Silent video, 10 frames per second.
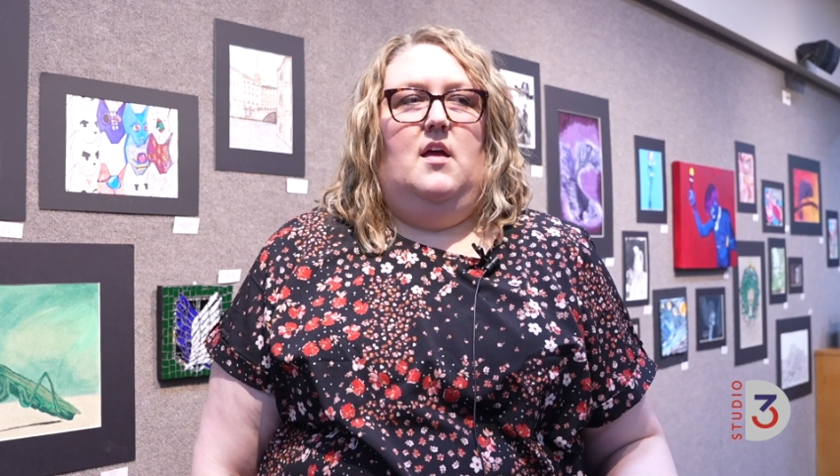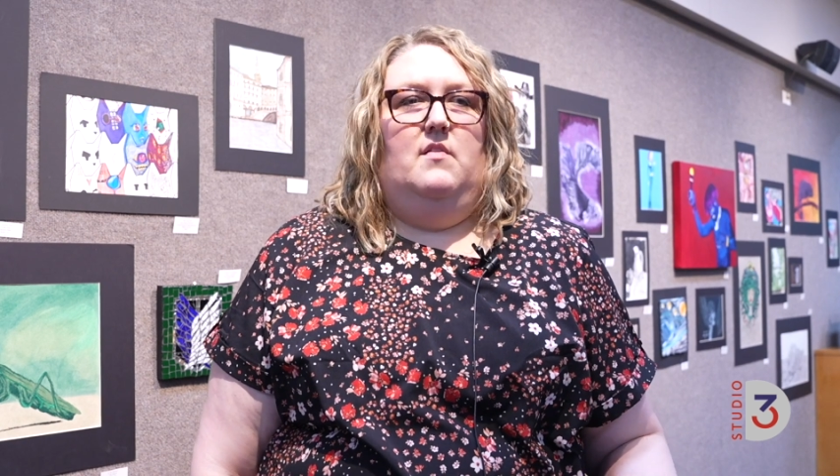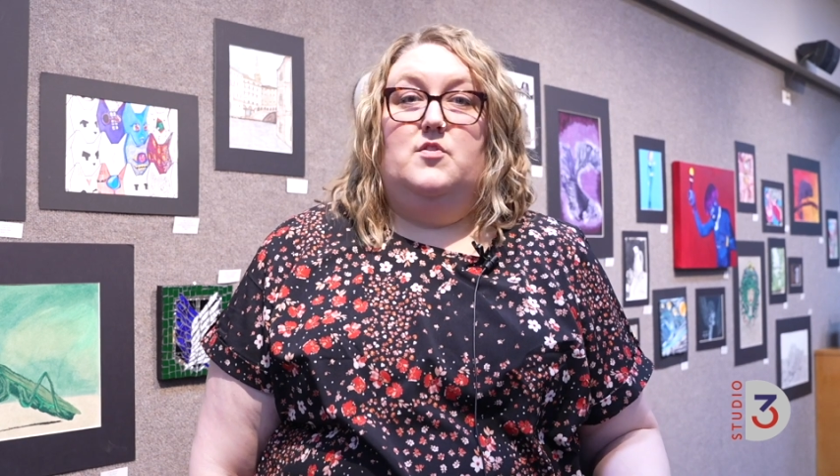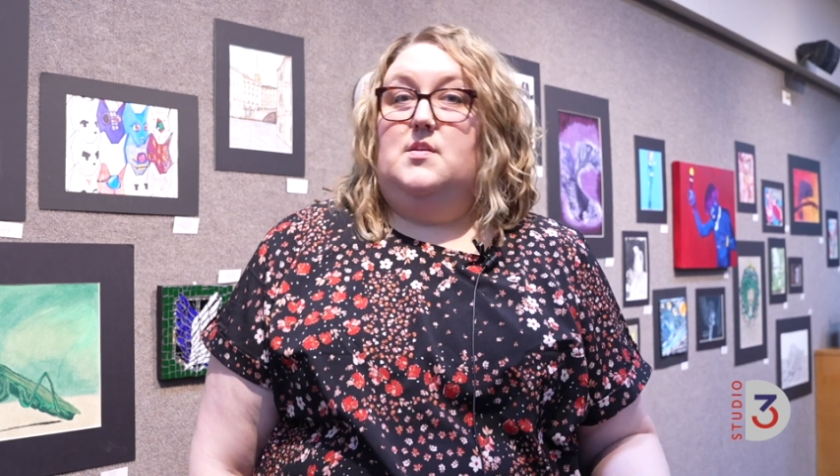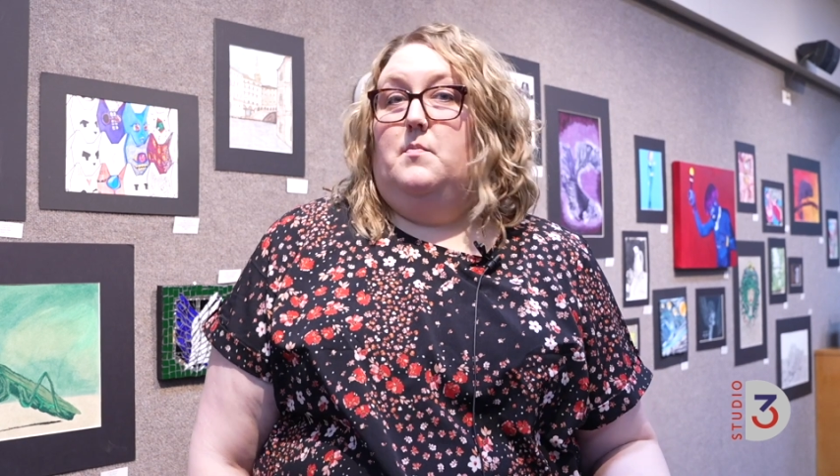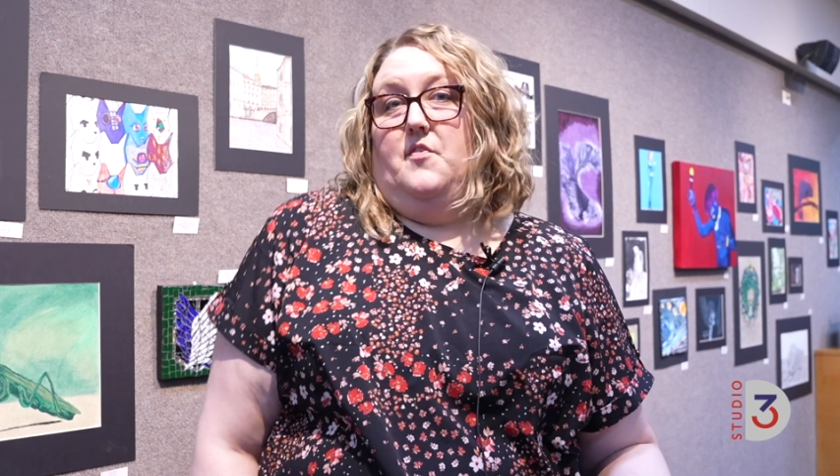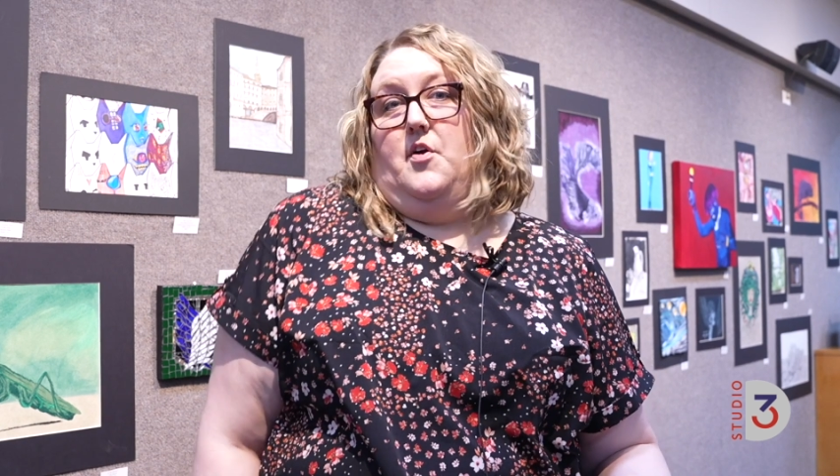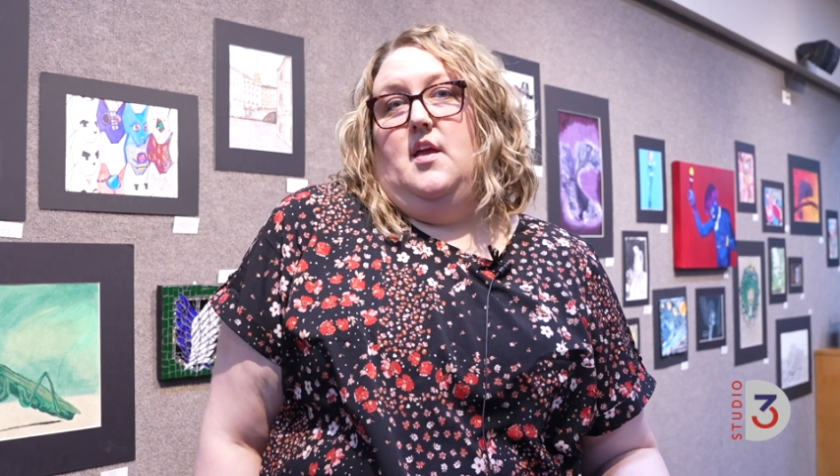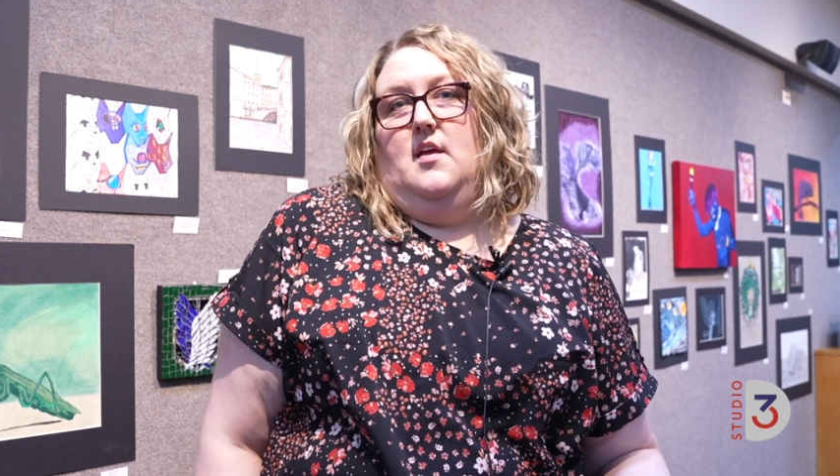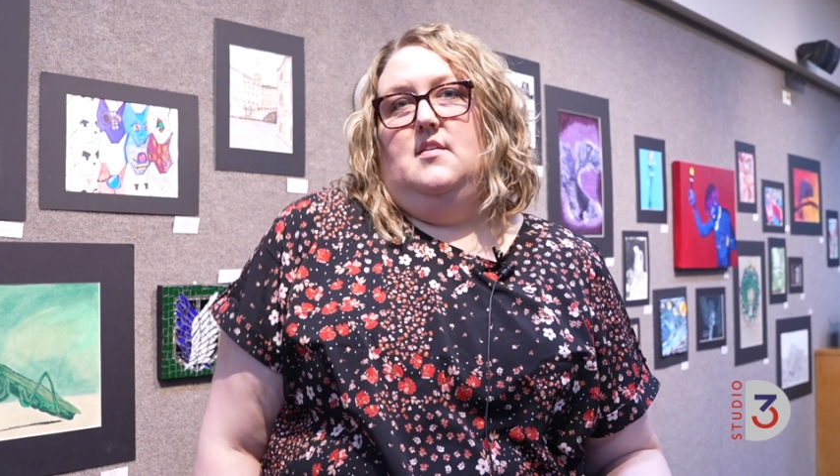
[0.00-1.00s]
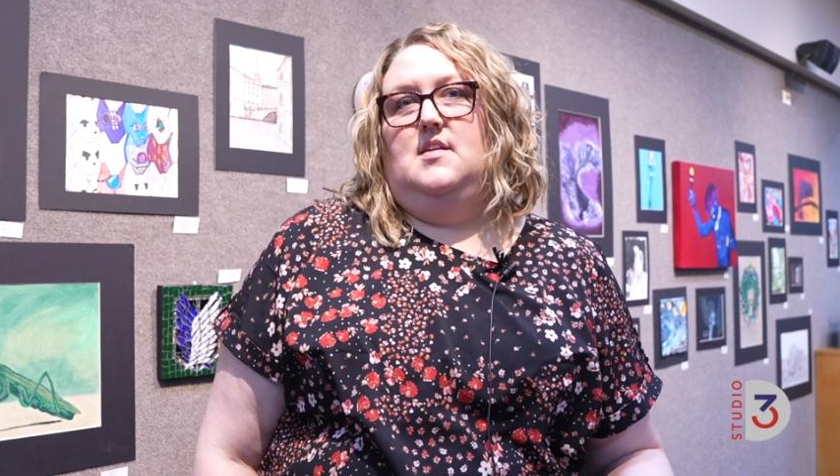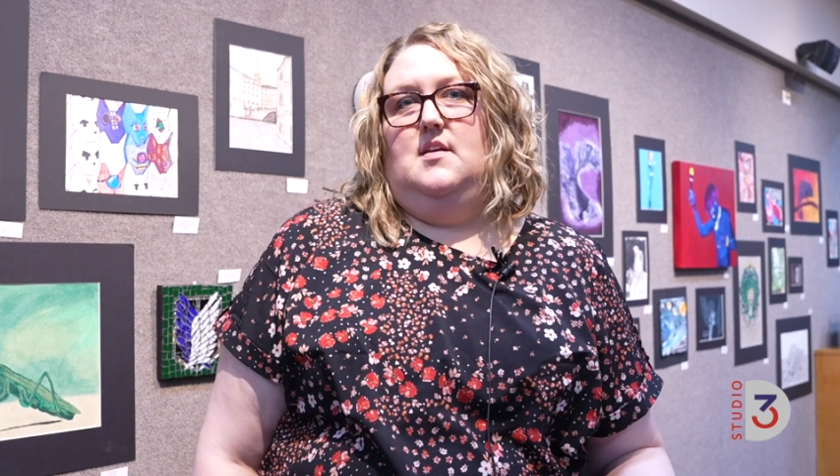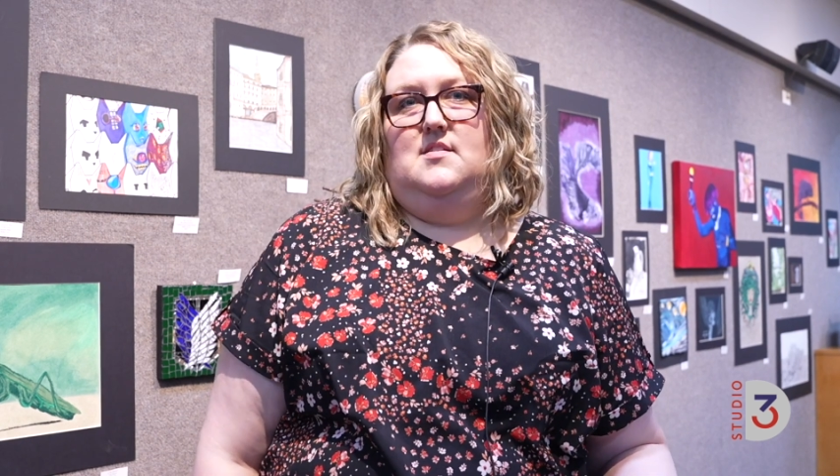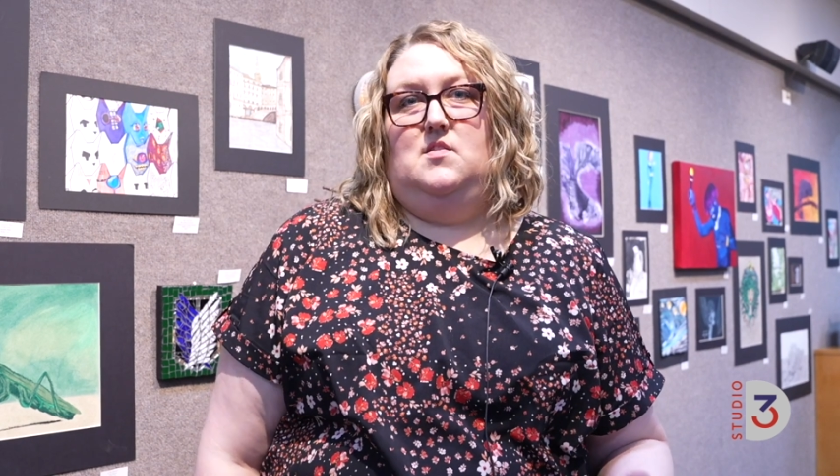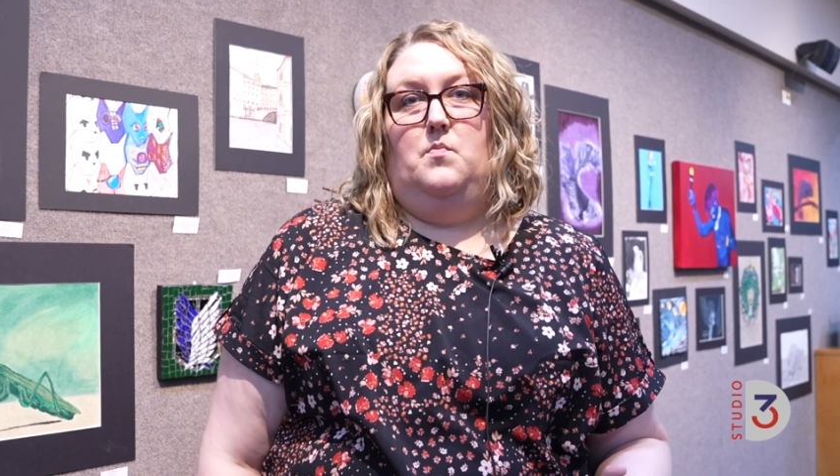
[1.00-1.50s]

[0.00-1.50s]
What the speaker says: And for some of our kids, it's